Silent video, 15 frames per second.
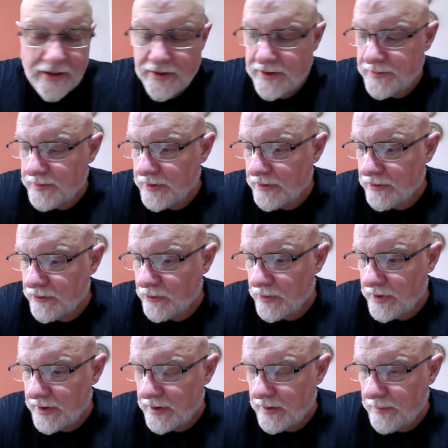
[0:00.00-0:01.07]
This book was
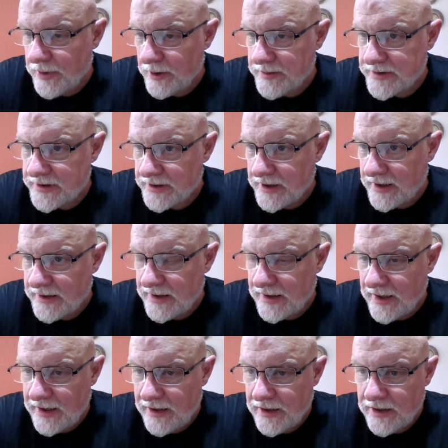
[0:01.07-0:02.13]
written and published in
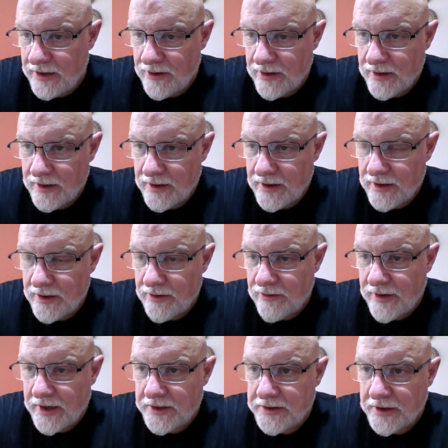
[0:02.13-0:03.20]
1980. You
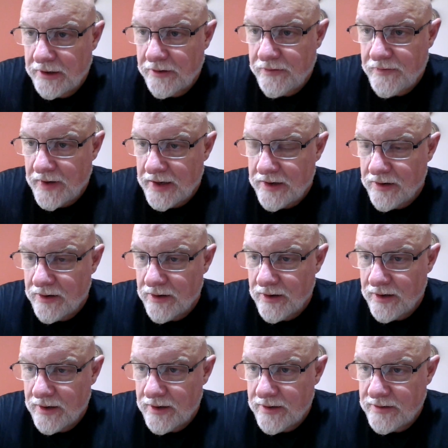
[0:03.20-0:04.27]
get Darth Vader,
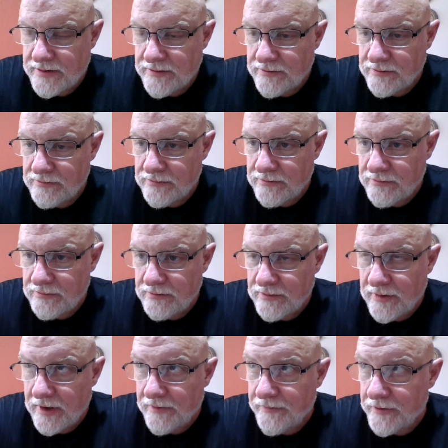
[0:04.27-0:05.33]

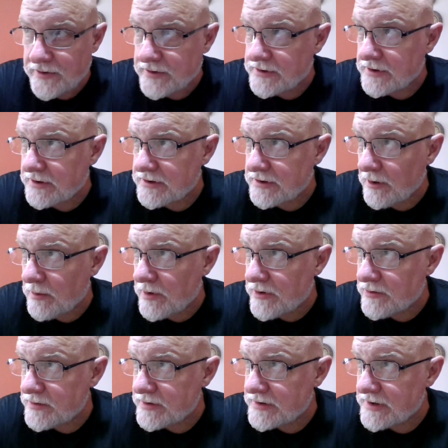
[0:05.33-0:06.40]
the Star
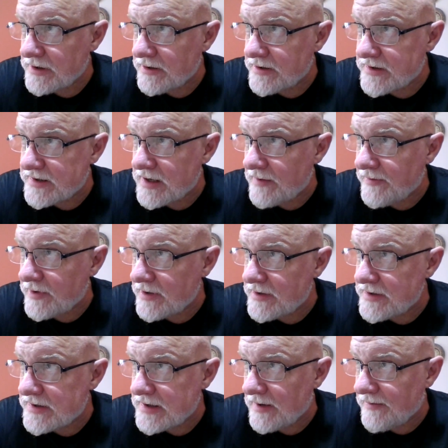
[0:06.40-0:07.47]
Wars was in the 70s,
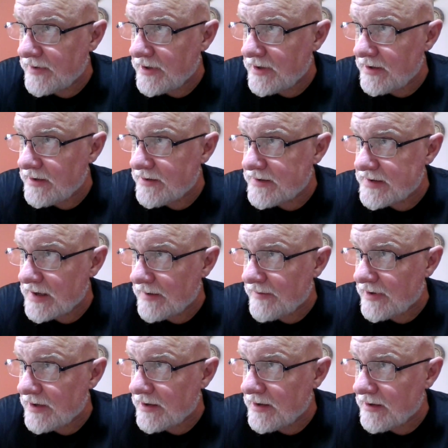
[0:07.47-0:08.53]
77,
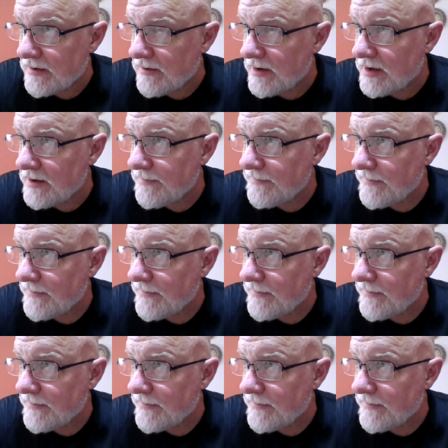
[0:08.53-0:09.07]
I think, right?